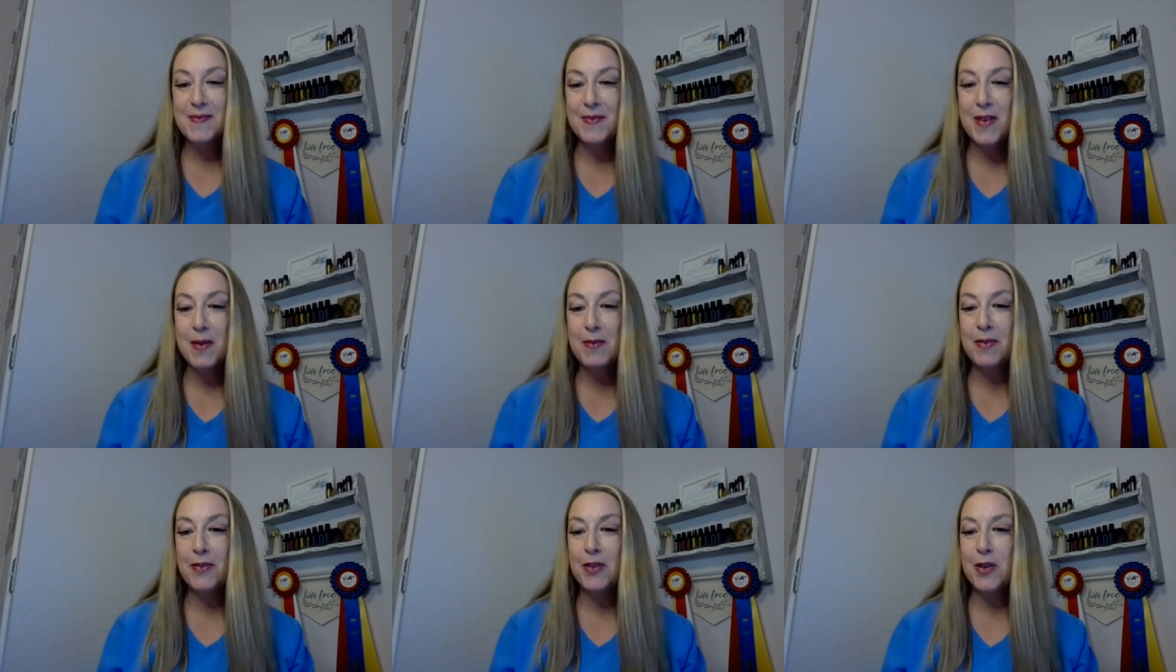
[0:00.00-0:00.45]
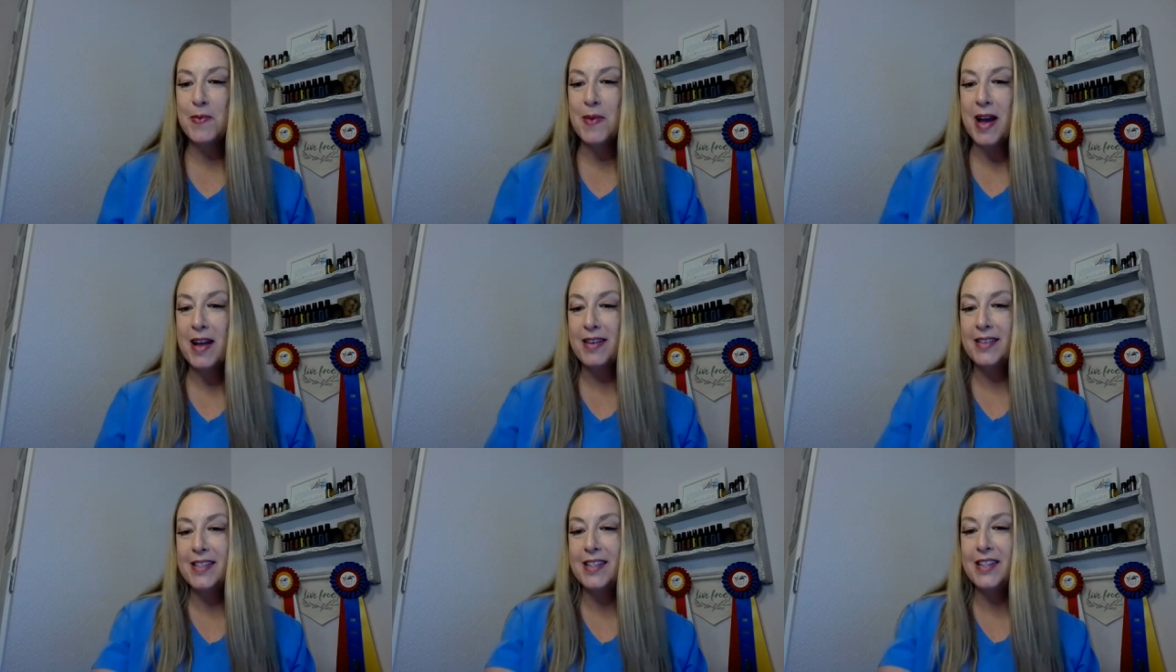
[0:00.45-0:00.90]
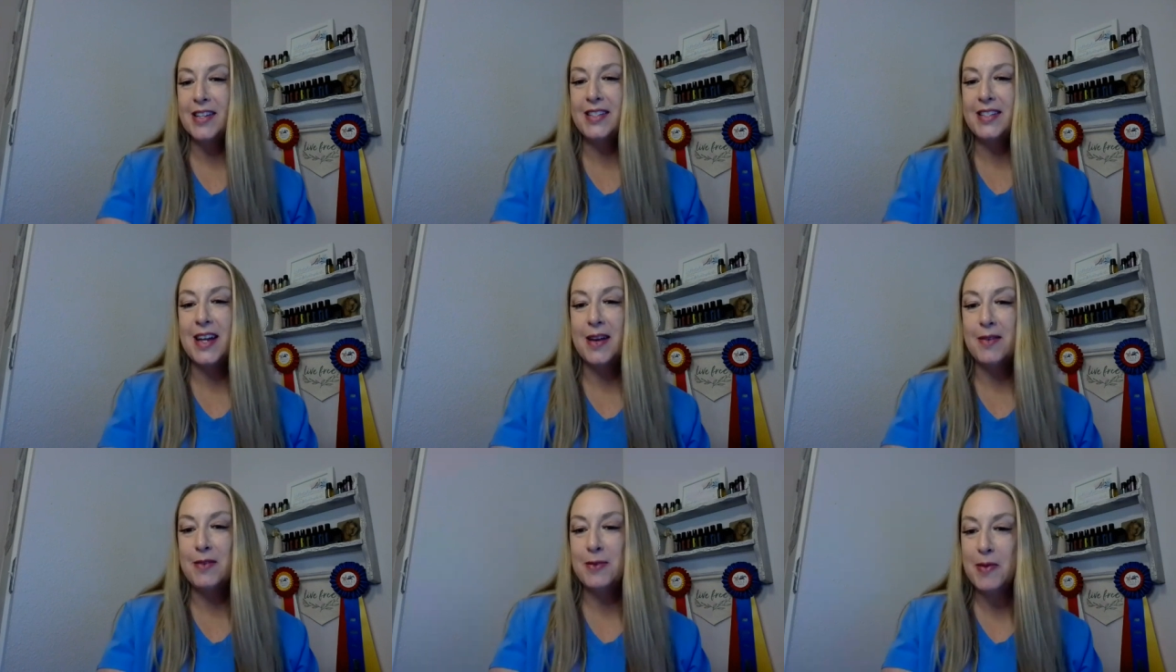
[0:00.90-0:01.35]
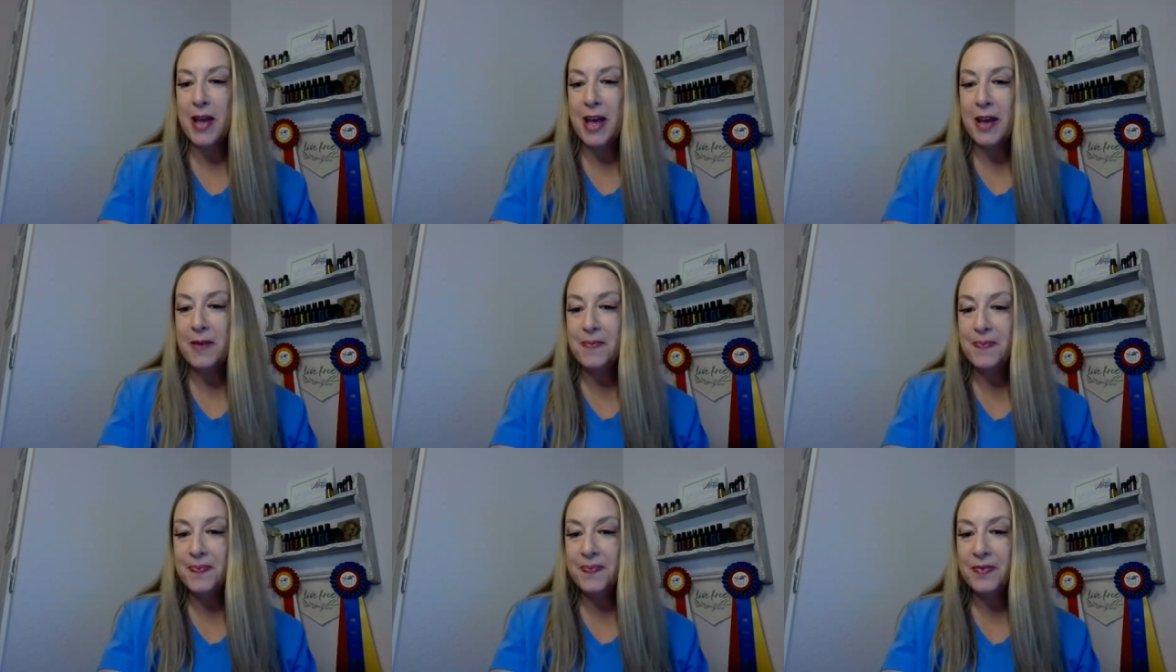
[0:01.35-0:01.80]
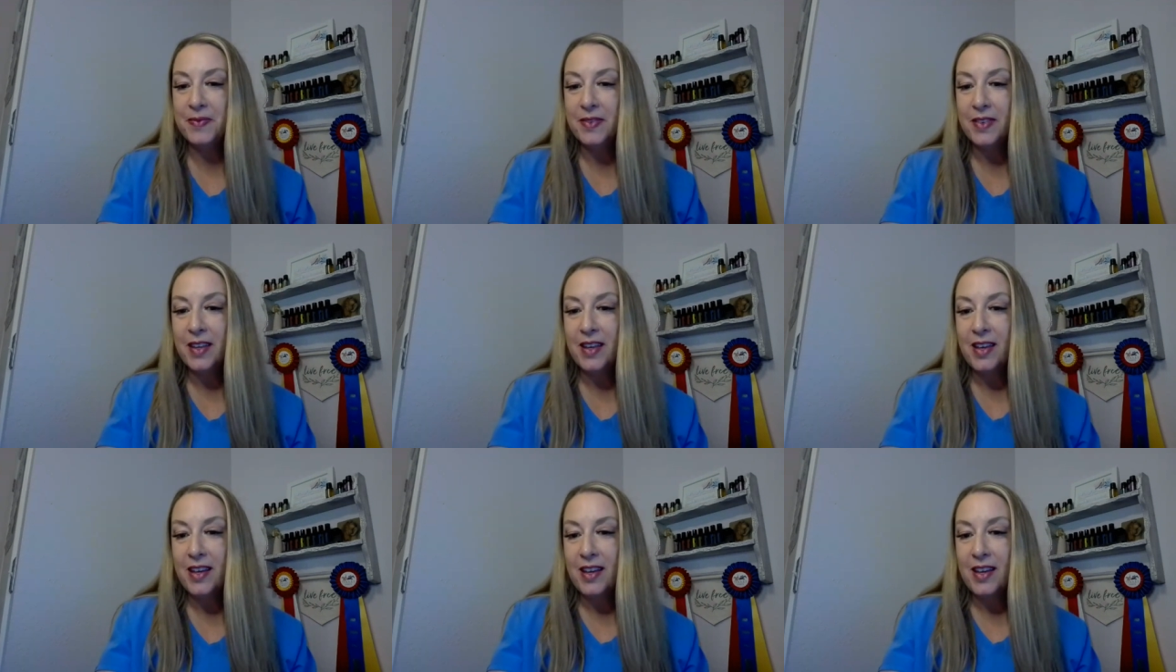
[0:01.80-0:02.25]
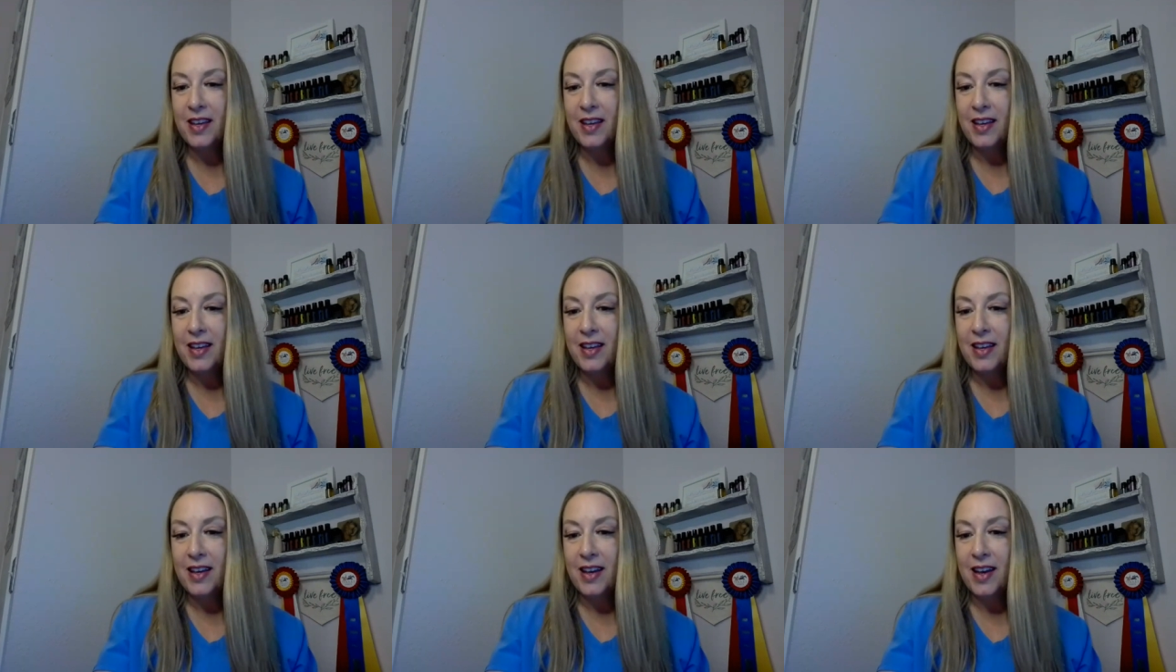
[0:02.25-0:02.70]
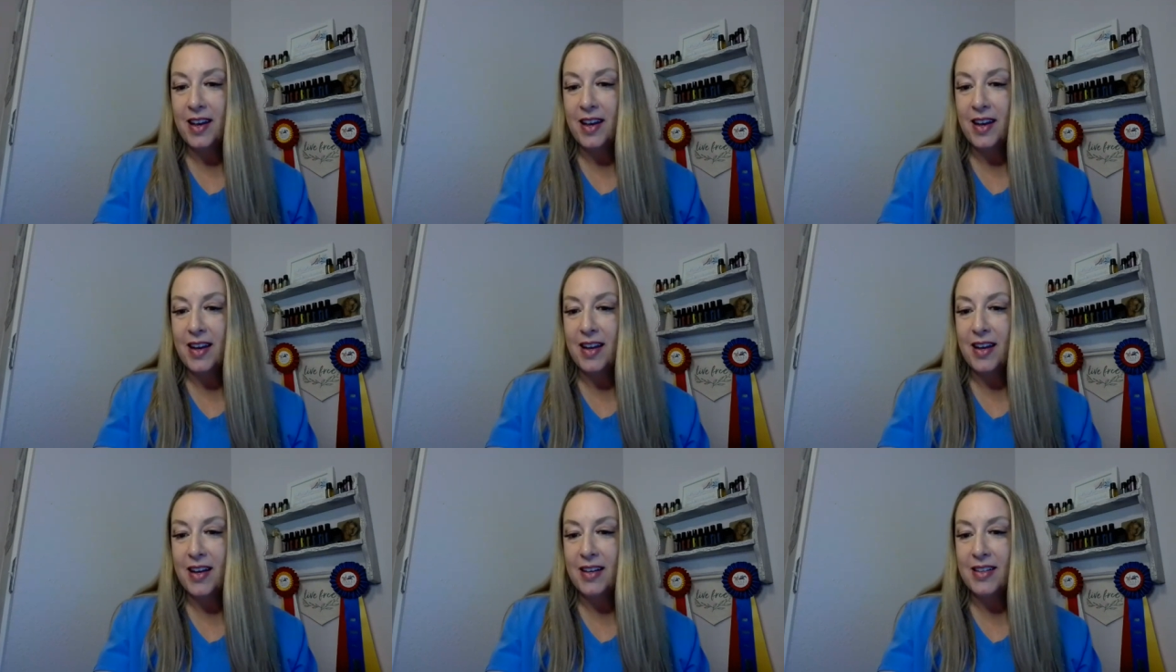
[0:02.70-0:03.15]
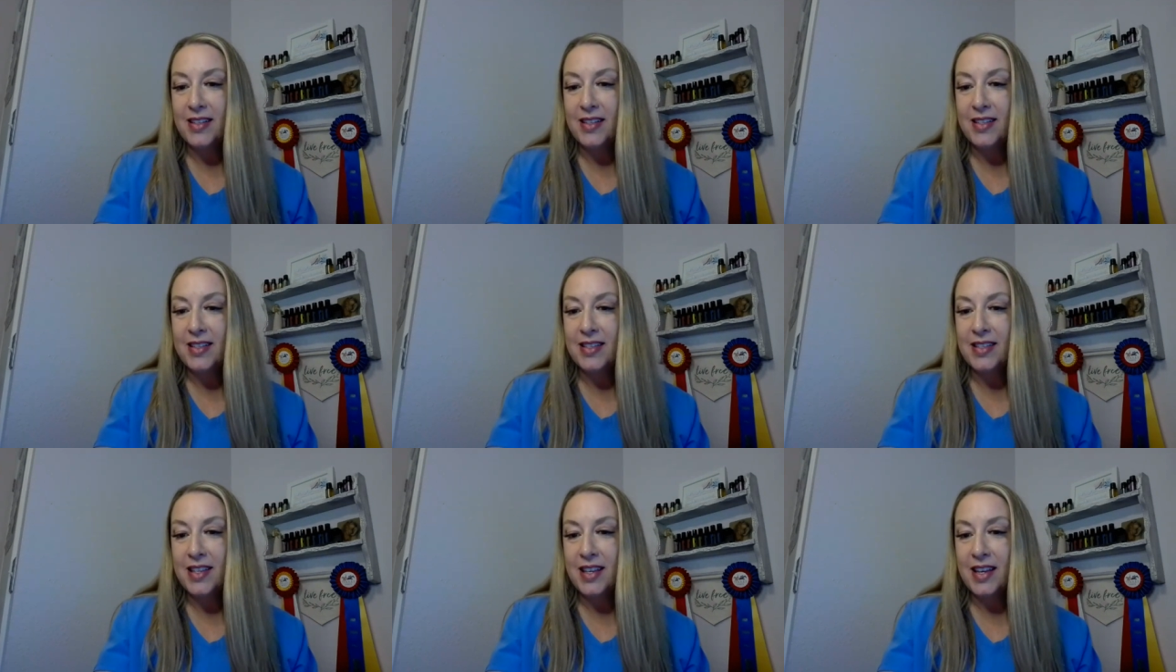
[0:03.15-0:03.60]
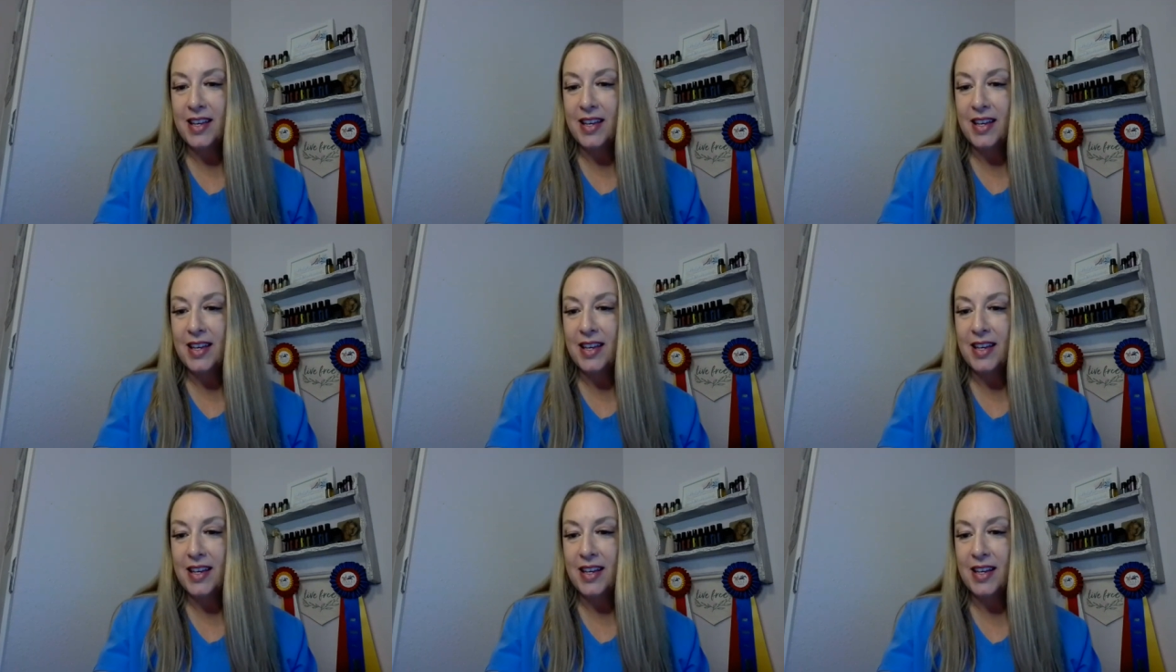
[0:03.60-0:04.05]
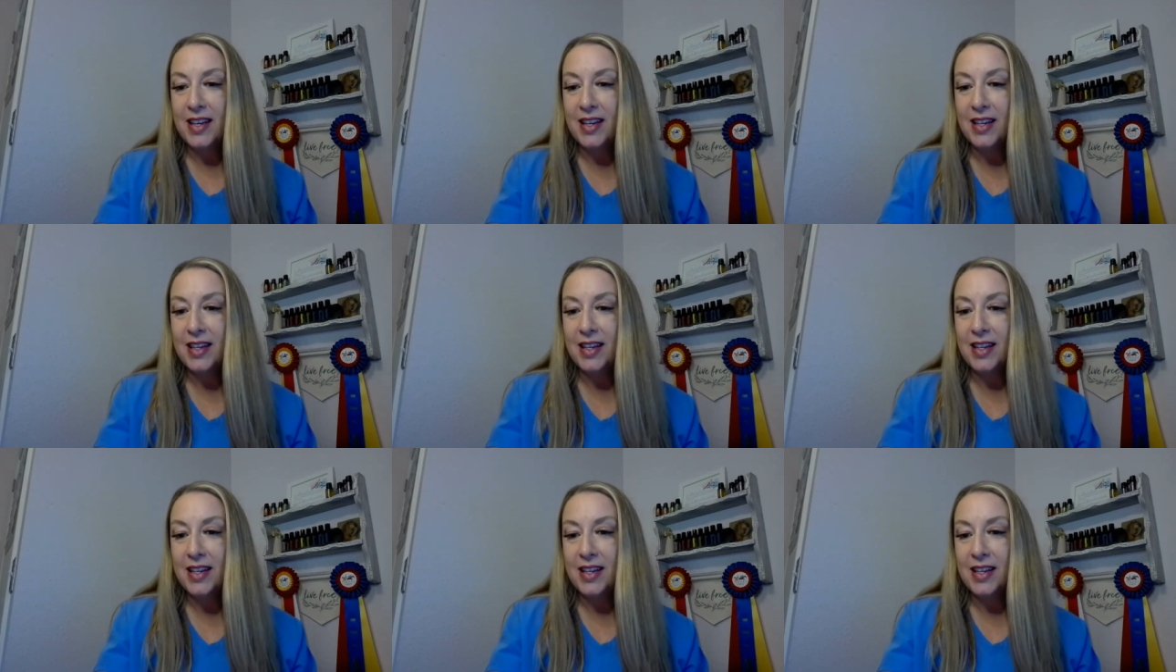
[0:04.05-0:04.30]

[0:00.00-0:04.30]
right before bed it's a good time to play uh, let's see